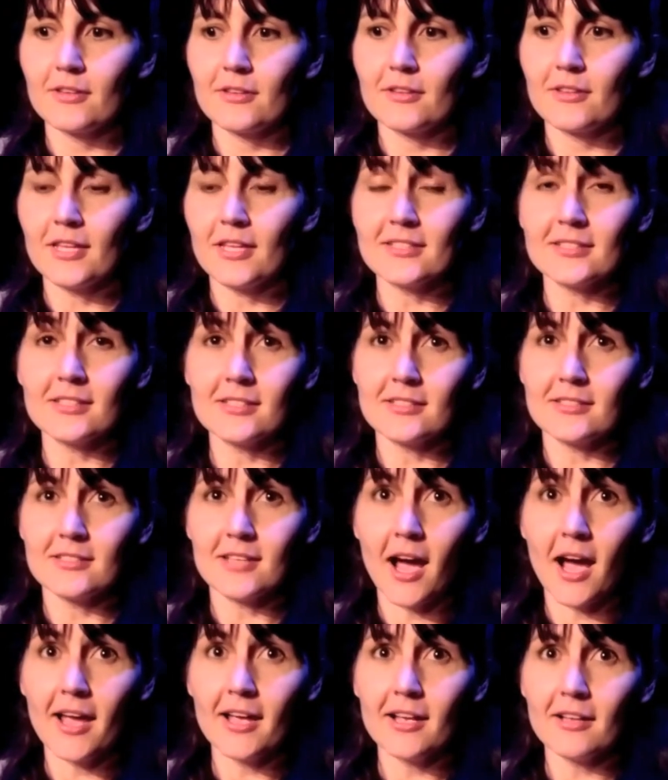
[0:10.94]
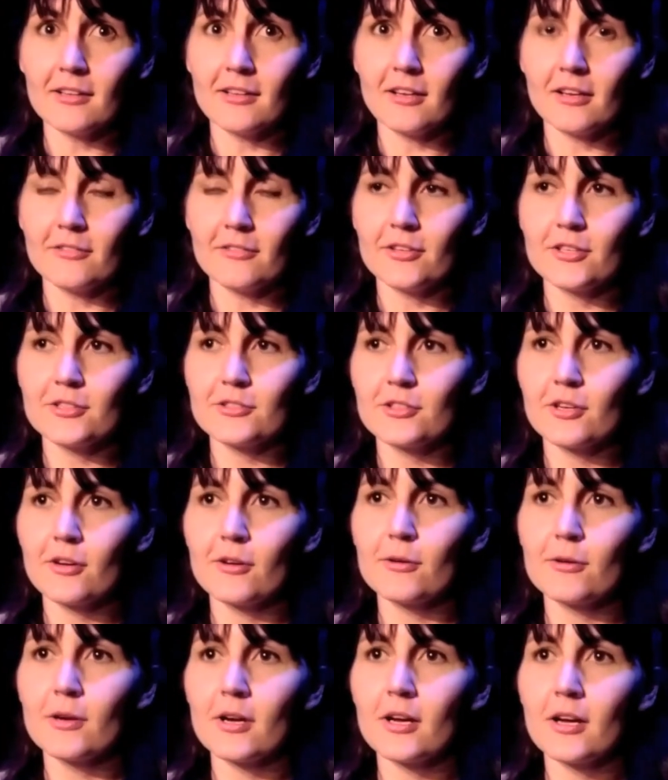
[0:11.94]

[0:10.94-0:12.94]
the style of the show,